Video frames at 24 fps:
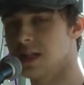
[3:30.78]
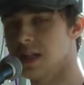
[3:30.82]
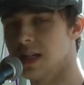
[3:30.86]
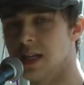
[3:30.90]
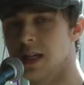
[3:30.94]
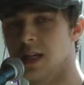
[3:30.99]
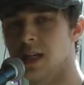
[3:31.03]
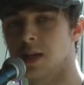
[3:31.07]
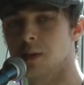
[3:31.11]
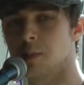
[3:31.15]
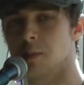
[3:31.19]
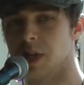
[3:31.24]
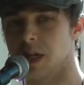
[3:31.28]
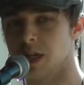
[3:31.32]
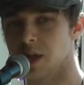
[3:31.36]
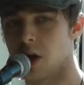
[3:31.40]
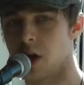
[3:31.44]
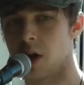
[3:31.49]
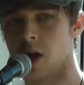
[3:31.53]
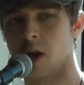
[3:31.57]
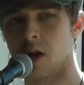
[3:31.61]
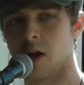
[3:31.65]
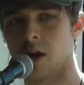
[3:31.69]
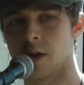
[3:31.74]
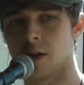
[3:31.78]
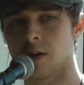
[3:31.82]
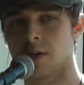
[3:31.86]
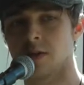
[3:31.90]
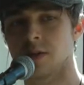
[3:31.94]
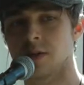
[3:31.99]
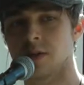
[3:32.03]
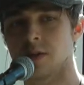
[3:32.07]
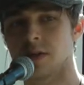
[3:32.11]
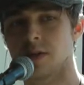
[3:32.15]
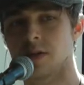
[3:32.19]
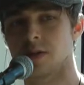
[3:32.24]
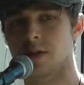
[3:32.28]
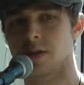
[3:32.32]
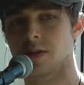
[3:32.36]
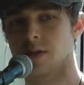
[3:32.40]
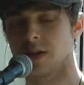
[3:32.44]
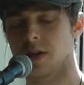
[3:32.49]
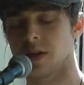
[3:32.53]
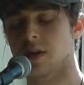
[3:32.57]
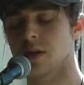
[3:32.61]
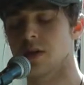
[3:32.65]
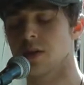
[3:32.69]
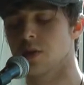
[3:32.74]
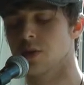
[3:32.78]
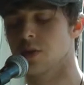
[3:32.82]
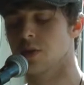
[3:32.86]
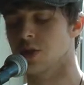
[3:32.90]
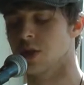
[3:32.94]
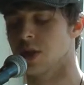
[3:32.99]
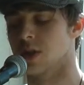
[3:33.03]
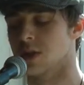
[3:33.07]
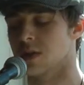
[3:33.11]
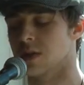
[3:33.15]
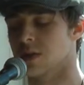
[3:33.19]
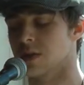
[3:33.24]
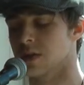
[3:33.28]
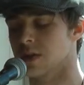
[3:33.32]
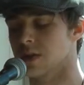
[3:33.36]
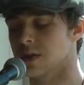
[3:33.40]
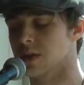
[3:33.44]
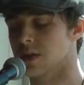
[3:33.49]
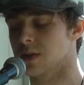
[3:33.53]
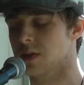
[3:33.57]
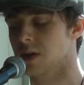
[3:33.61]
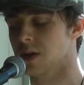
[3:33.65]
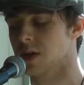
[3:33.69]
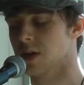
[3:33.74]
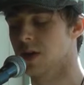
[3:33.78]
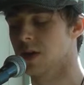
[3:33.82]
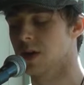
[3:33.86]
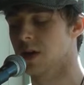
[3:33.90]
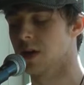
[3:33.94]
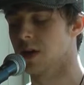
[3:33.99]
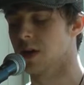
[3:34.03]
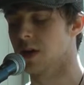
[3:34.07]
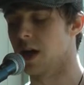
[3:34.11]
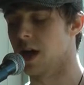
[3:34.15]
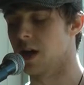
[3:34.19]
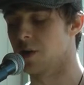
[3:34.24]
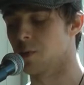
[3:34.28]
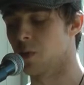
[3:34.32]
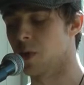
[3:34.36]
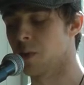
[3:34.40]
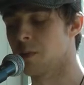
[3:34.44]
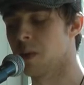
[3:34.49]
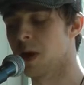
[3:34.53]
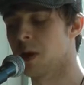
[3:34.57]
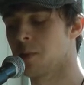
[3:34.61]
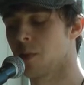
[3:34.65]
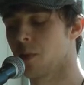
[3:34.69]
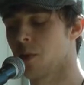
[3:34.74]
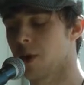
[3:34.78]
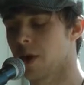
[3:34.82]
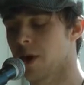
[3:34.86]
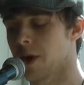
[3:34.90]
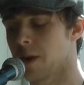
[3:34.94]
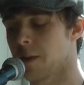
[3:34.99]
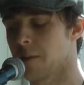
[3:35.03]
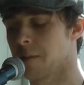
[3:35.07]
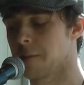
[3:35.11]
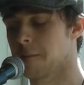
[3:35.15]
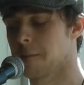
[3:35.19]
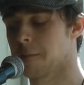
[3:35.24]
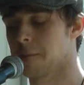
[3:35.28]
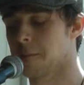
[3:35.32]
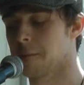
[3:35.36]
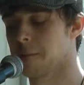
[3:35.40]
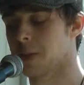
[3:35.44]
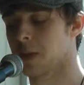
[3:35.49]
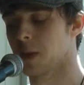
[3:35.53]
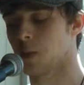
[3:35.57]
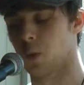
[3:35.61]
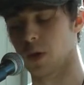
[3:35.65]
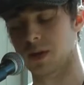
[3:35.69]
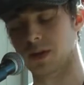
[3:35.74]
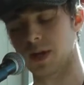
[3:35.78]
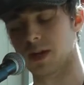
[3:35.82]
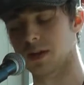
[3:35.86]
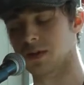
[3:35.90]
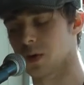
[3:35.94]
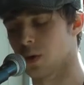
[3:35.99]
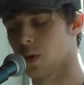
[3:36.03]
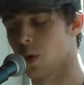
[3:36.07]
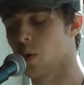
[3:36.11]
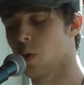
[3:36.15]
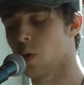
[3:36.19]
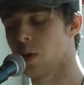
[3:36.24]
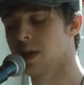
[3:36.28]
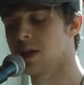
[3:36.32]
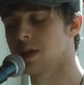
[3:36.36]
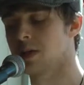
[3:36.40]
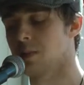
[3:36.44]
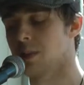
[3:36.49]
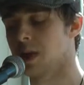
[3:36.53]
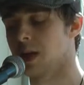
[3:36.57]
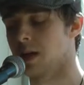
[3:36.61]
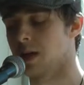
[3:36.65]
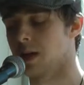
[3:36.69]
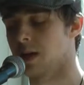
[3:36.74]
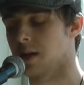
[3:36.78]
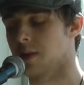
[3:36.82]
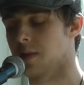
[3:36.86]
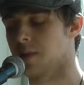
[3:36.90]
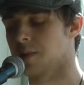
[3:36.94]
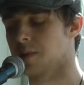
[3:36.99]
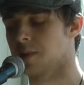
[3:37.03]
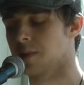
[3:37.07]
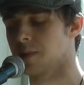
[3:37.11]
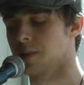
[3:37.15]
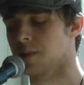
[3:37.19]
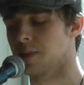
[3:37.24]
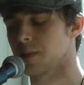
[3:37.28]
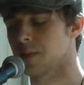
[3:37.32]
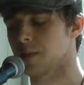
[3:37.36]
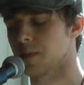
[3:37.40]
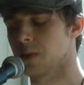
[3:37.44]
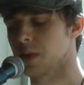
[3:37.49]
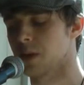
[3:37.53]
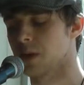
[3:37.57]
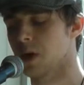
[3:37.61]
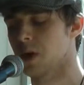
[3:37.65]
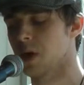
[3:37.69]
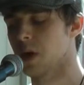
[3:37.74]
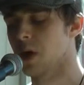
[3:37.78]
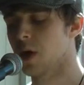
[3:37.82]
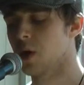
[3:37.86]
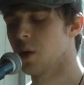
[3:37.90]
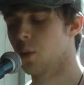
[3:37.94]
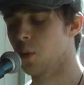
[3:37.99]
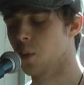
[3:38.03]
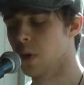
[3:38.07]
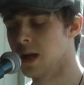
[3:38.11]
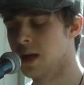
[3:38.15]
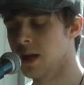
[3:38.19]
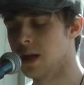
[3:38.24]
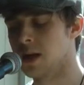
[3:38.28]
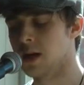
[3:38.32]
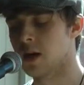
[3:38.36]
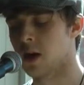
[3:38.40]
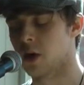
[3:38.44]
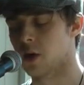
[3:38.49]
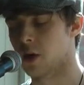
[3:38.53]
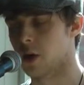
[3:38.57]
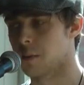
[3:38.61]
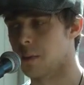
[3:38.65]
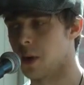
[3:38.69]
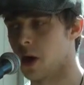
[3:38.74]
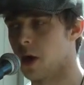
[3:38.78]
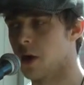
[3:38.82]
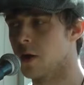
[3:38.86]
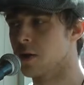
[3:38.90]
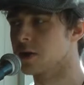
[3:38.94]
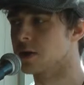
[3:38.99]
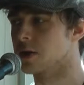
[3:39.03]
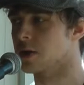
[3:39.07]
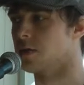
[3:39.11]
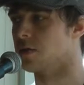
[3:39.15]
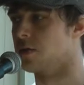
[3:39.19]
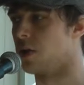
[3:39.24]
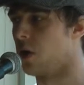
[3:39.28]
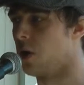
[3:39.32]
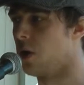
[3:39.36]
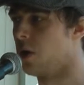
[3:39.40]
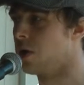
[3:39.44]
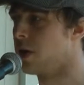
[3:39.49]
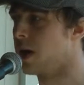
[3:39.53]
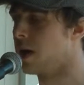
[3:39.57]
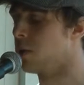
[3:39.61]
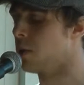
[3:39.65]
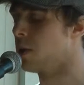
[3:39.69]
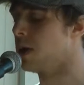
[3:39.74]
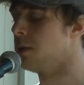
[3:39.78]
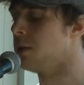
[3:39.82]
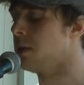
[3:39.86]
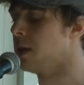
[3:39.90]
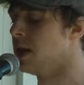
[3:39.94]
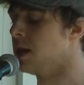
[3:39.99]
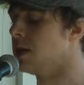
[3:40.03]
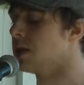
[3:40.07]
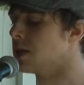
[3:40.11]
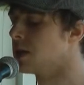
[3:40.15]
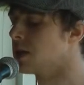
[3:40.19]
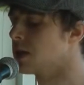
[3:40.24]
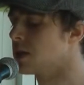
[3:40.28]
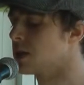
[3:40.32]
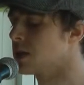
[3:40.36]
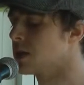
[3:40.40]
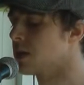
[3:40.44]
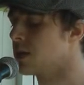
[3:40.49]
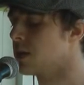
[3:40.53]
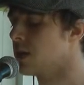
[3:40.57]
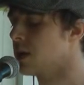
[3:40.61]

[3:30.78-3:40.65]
seeing beyond the illusions and remembering what has always been. We are a part of all that we meet.